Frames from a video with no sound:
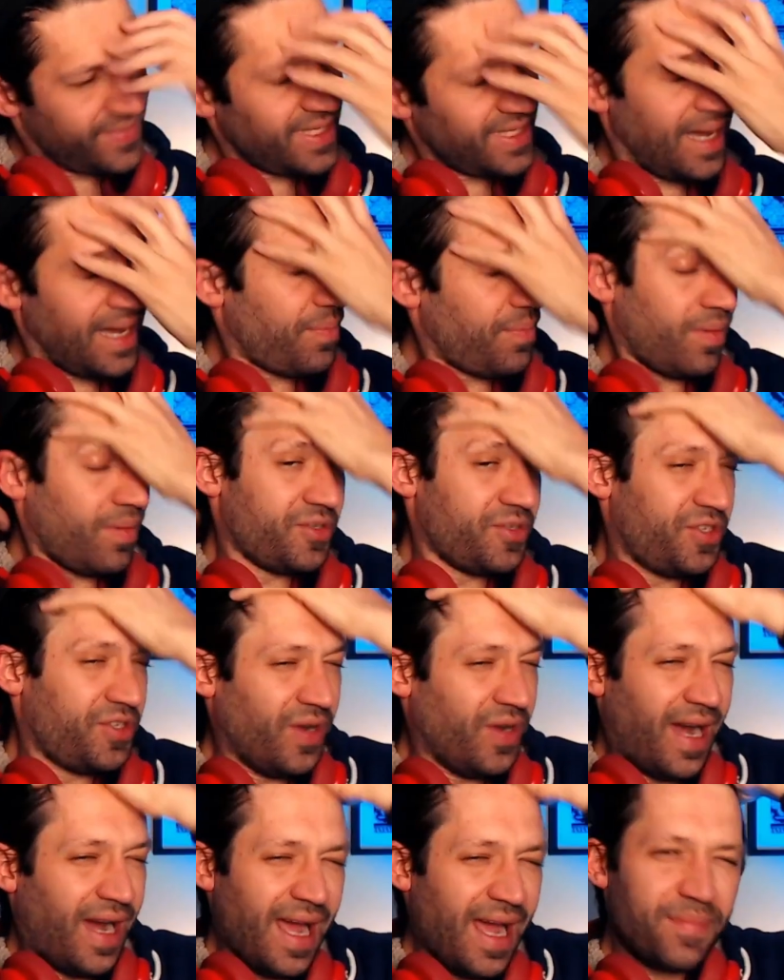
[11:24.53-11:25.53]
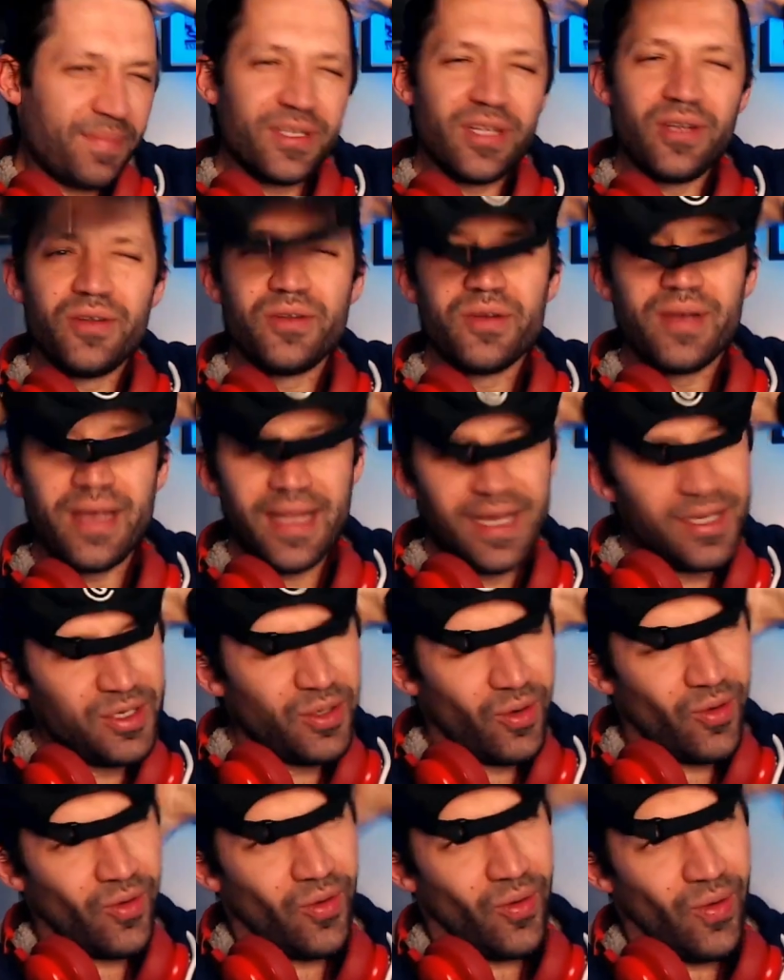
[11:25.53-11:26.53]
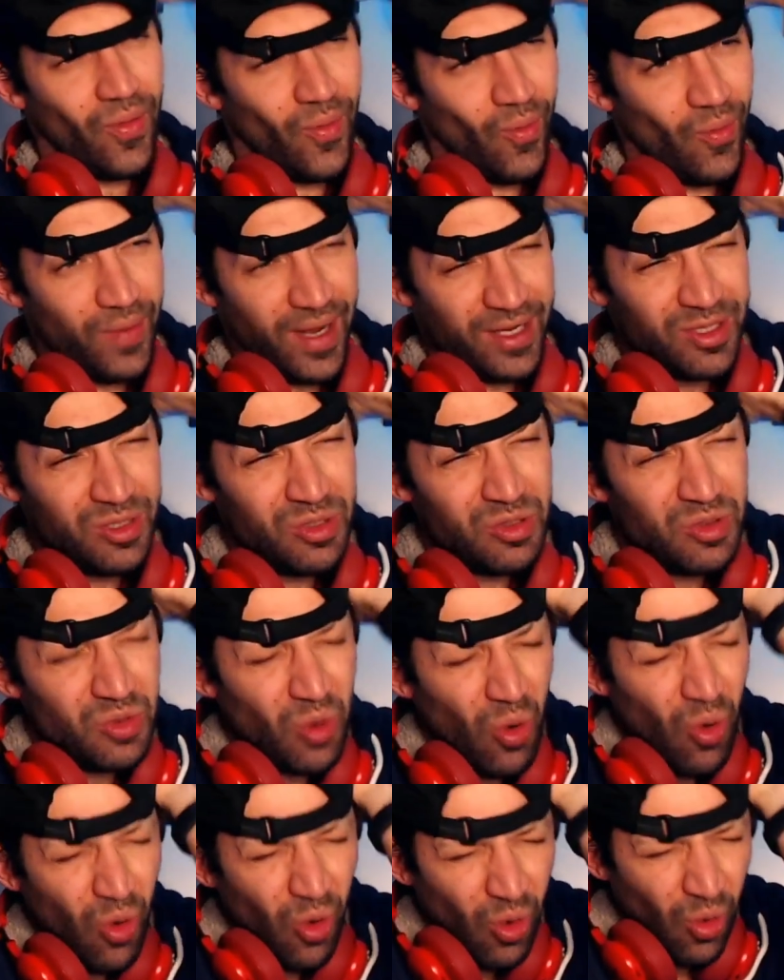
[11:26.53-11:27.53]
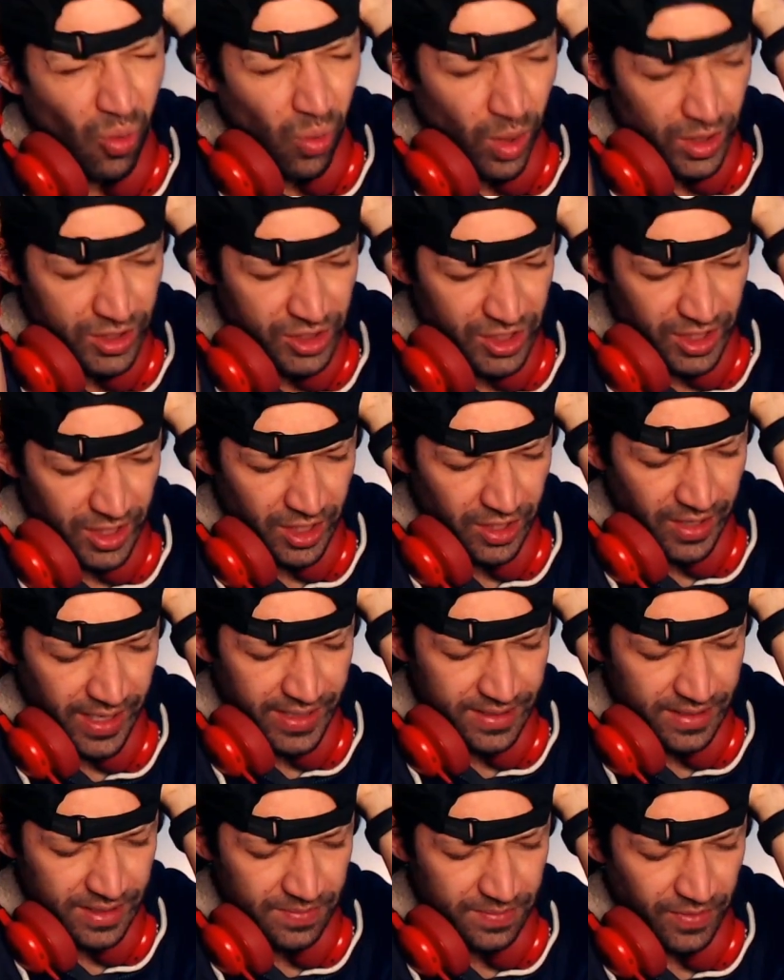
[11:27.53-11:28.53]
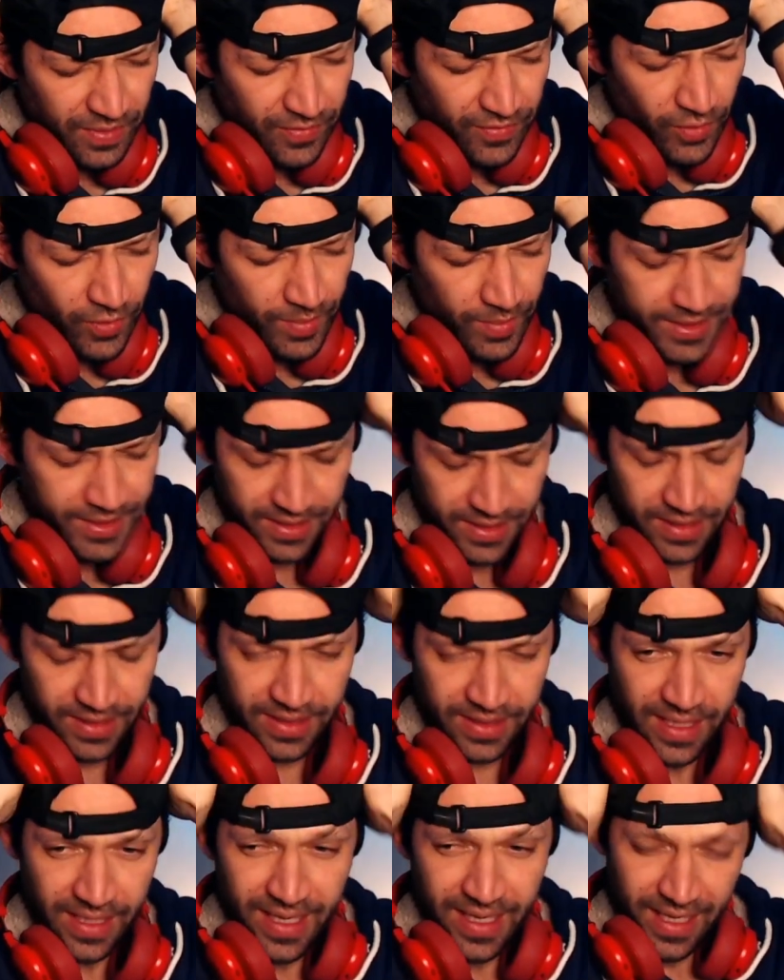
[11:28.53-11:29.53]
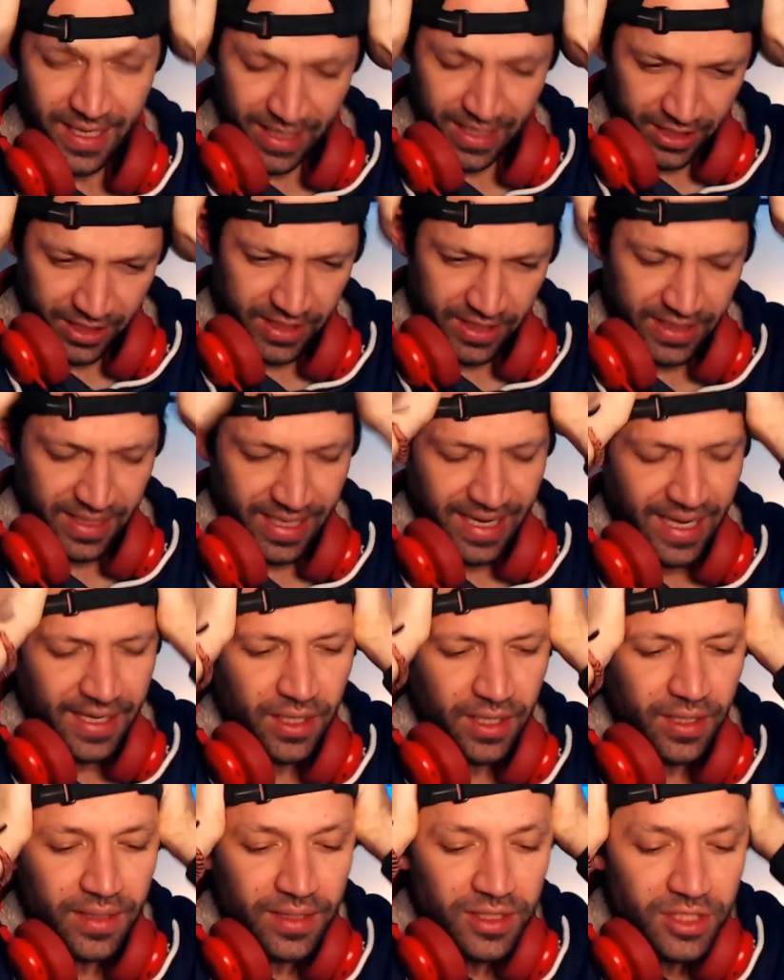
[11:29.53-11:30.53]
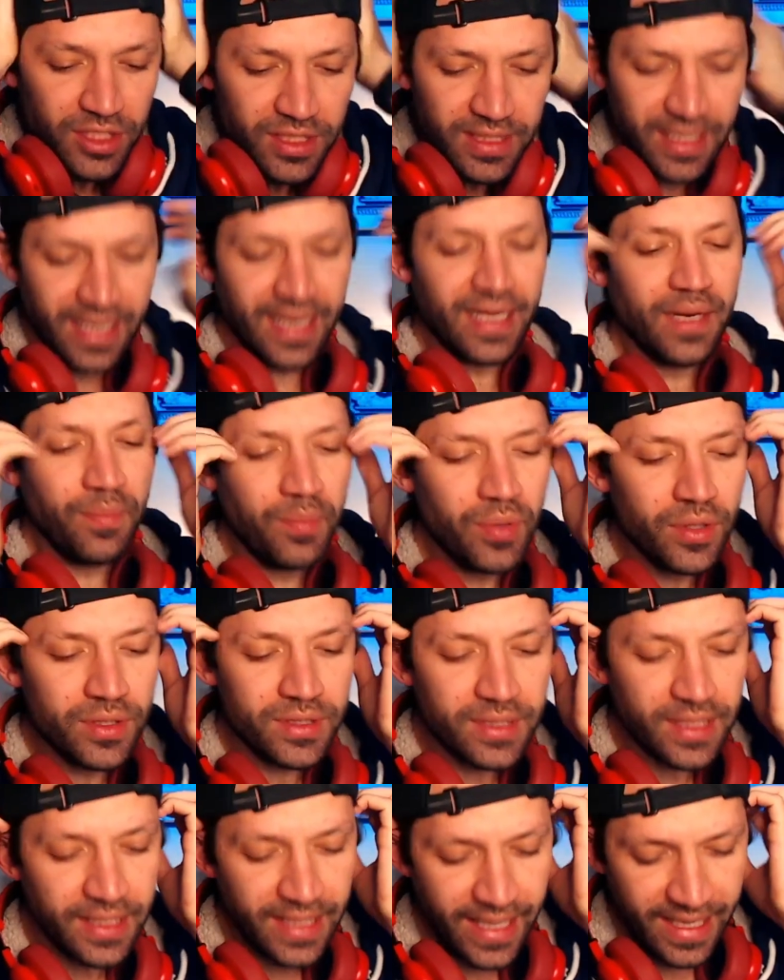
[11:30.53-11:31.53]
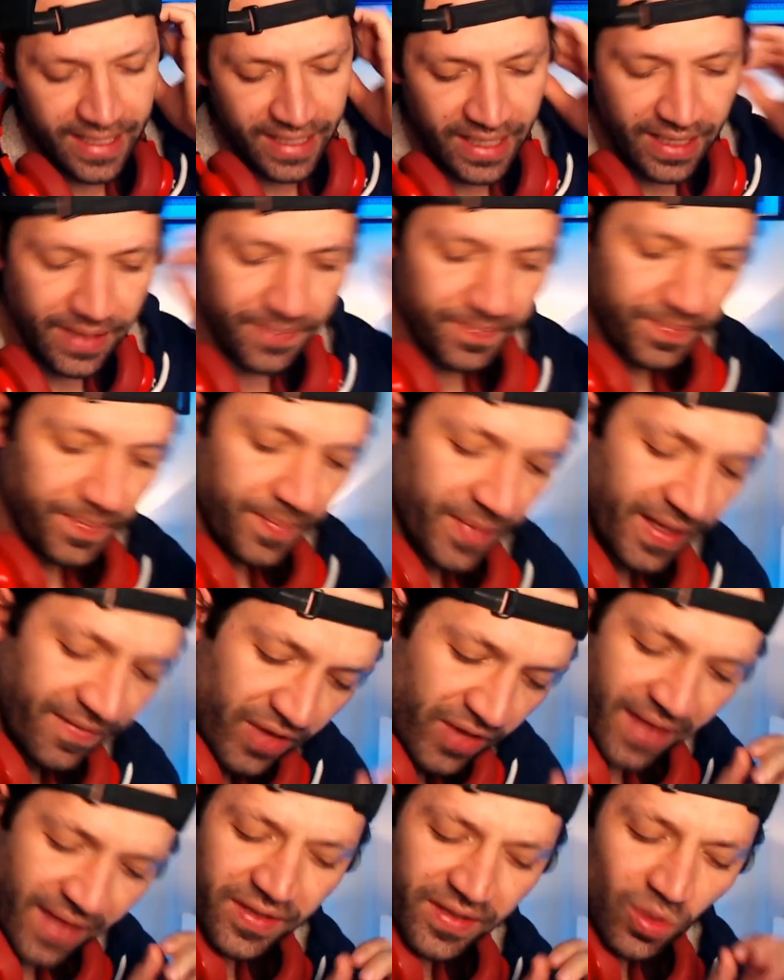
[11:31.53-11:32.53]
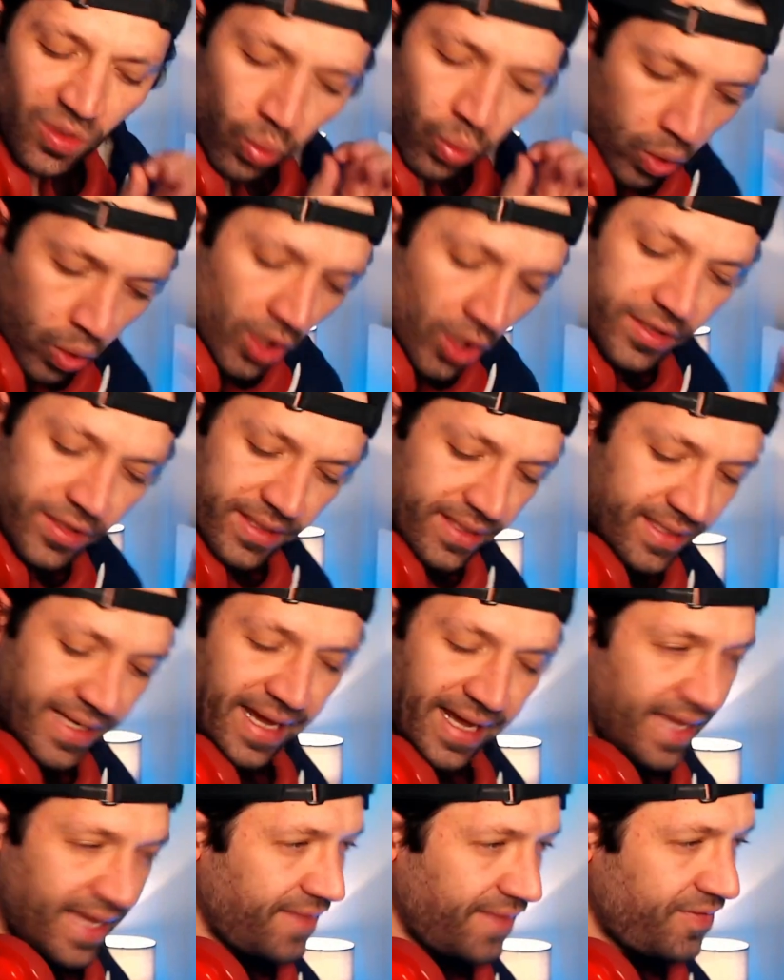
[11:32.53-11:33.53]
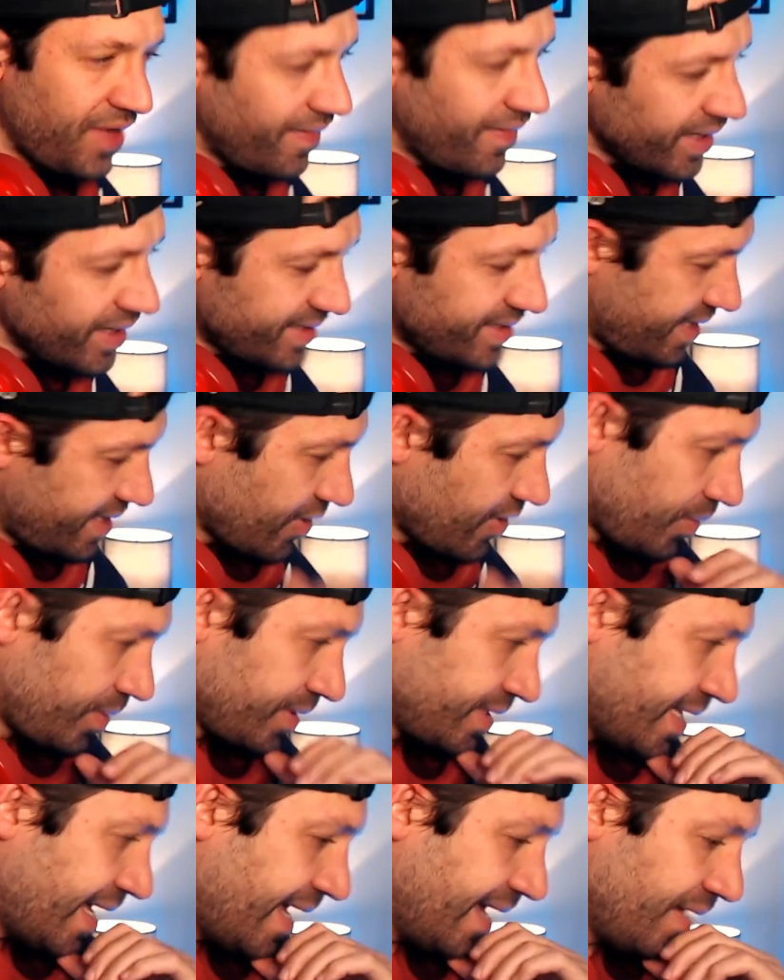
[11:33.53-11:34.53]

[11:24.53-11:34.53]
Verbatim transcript: I promise you, I absolutely adore, adore watching Grace's performances. She's the kind of, she's the kind of person that, if you're having the worst day, if you're having a terrible day